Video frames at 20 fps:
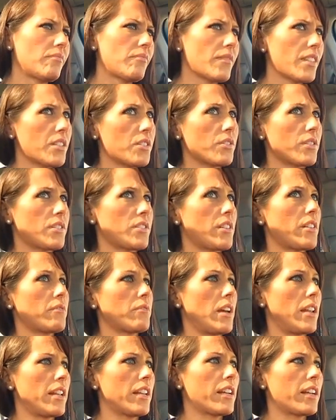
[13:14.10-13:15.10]
So I start
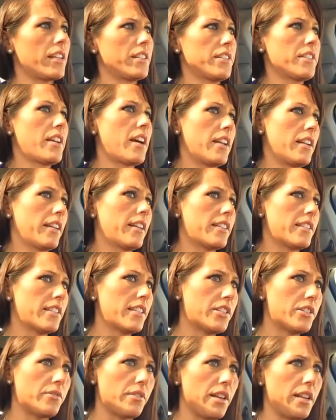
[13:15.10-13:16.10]
running. I just kind of
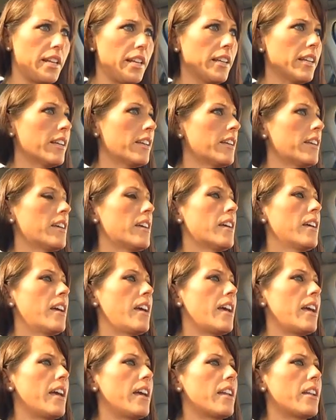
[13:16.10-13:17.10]
continue running,
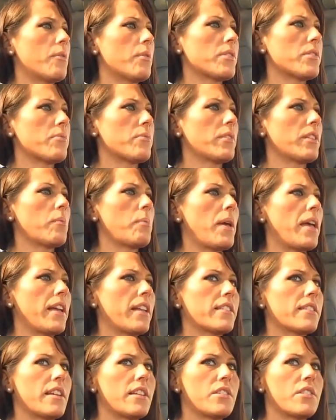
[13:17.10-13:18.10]
and I wasn't really paying
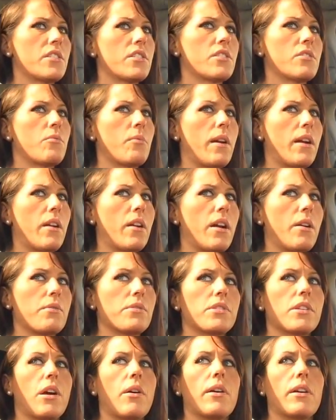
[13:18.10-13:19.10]
attention to where I
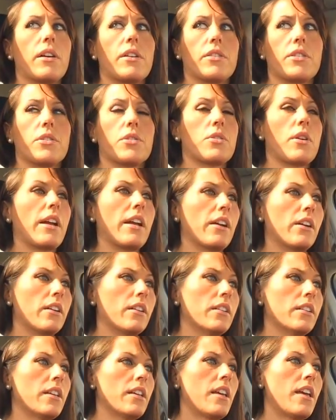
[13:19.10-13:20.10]
was going on the
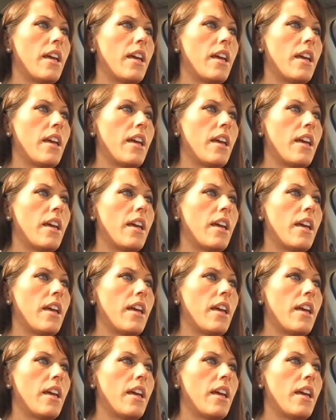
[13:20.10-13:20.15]
trail.